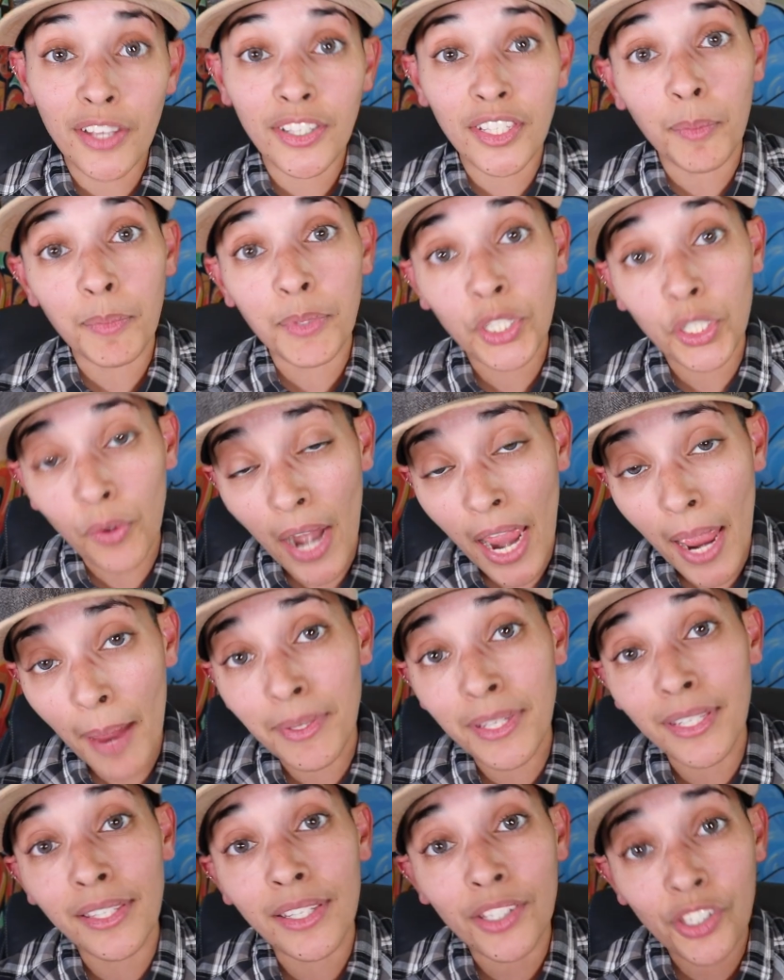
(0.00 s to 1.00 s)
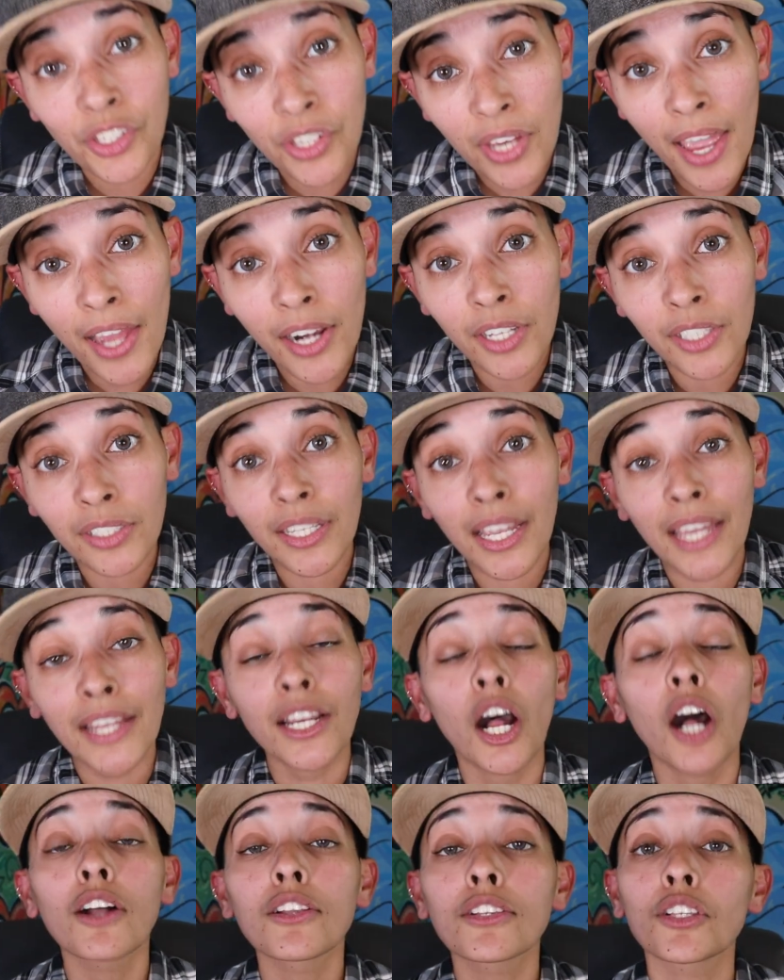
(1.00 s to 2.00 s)
and subscribe to this channel,
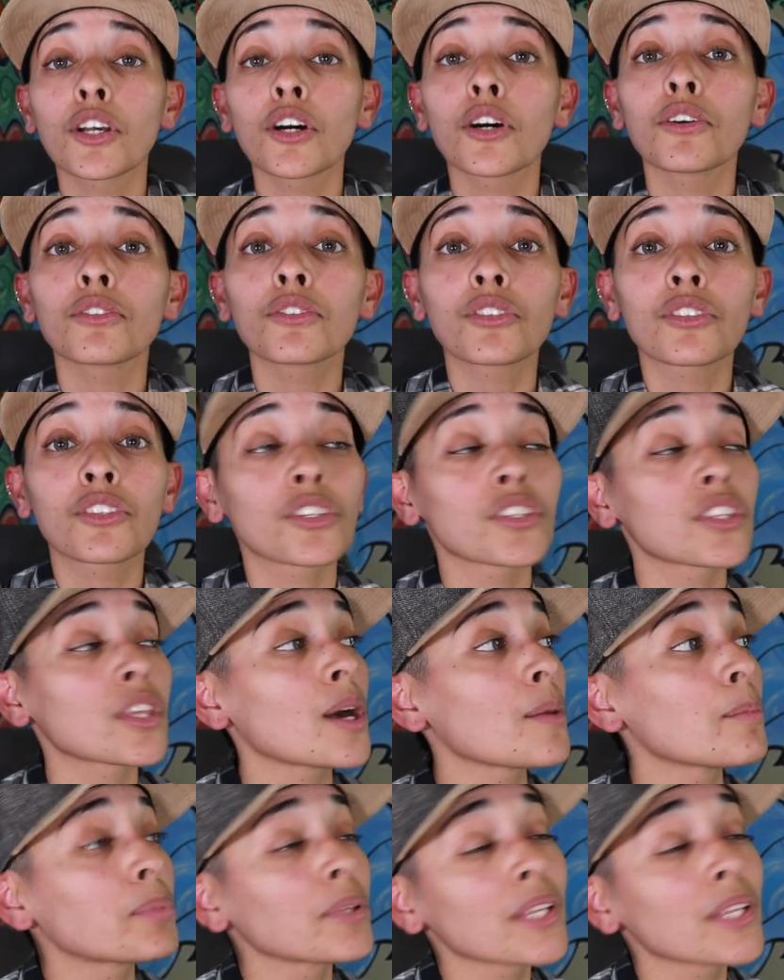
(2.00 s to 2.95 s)
and also to the